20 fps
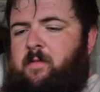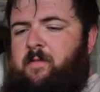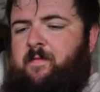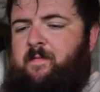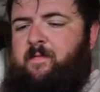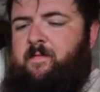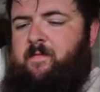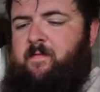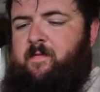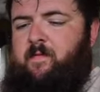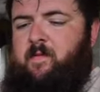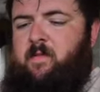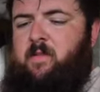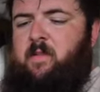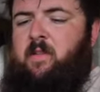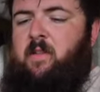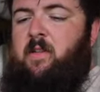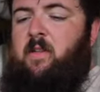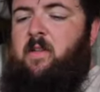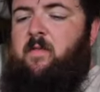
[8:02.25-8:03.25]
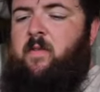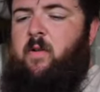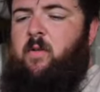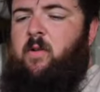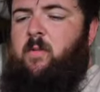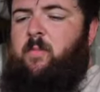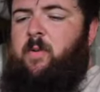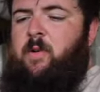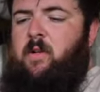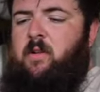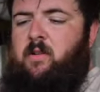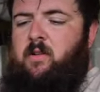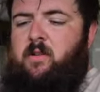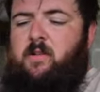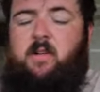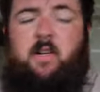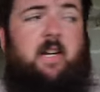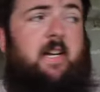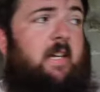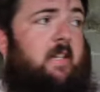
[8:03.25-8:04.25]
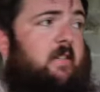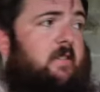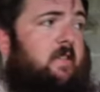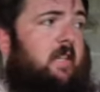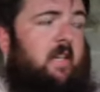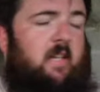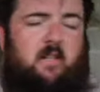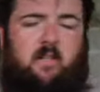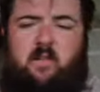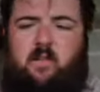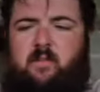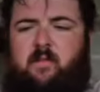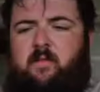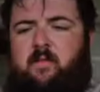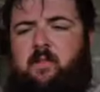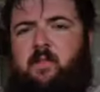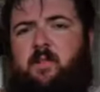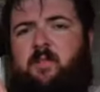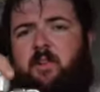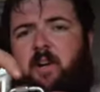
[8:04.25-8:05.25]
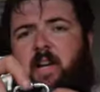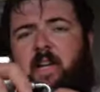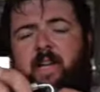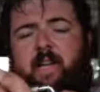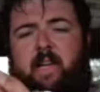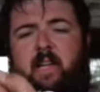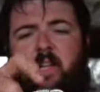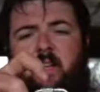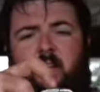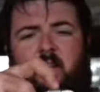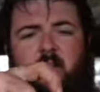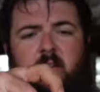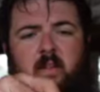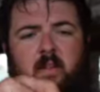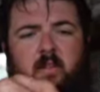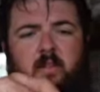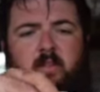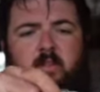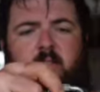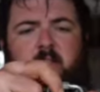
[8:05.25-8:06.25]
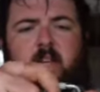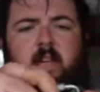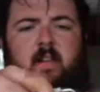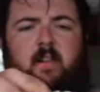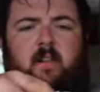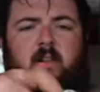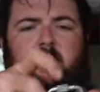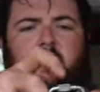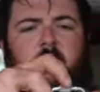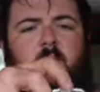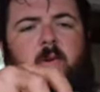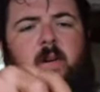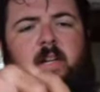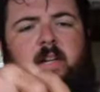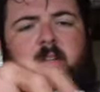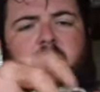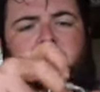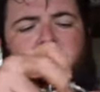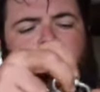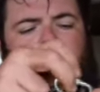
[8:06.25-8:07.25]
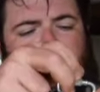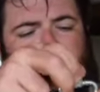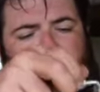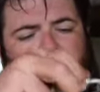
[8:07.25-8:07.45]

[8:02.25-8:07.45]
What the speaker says: If I want to put it on a drag, just take a drag, just take a quick link,